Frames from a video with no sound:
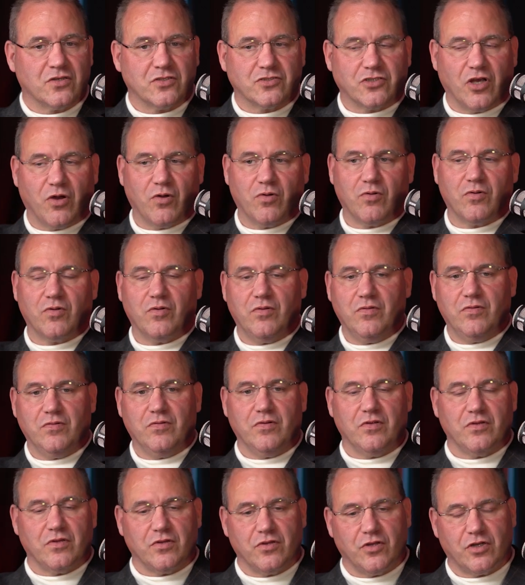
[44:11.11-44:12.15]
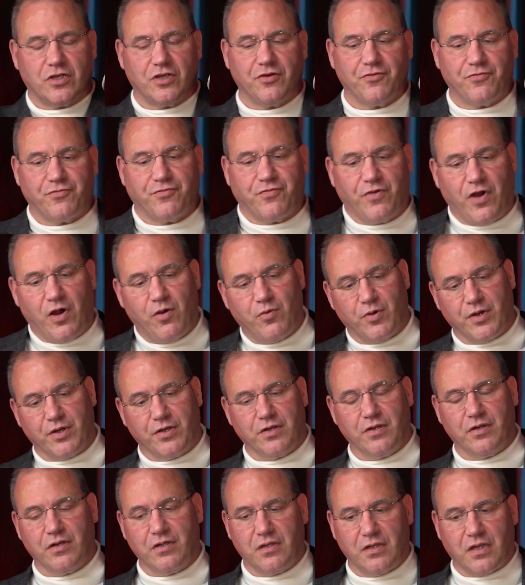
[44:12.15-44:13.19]
So looking
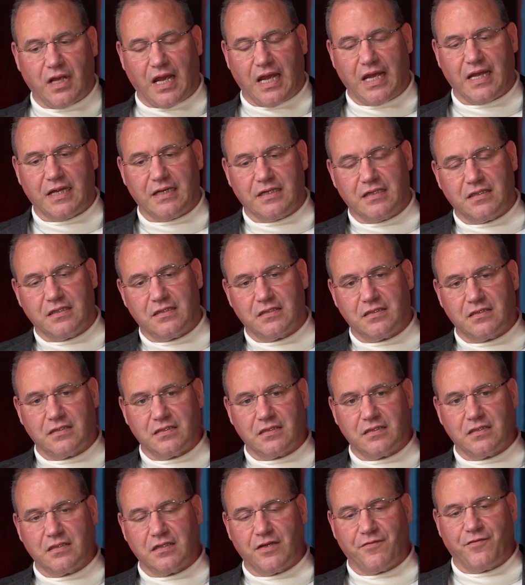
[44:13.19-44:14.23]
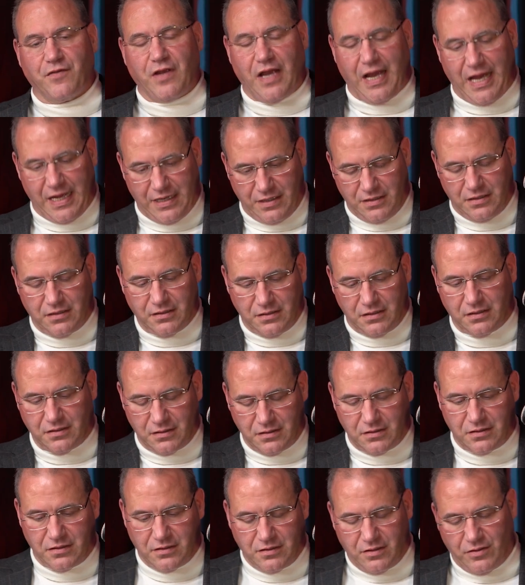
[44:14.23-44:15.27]
forward, and if you had
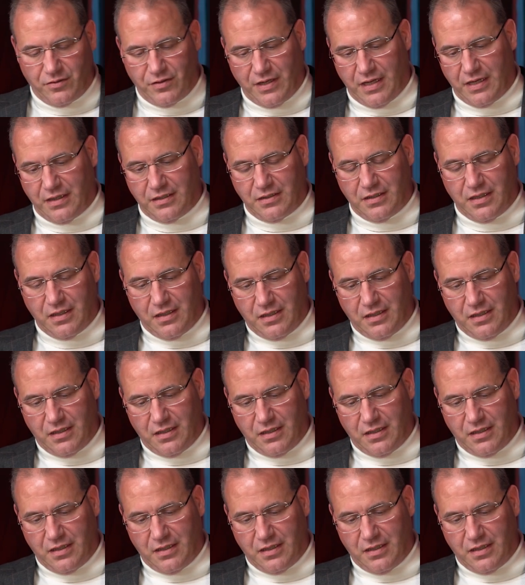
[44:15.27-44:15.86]
that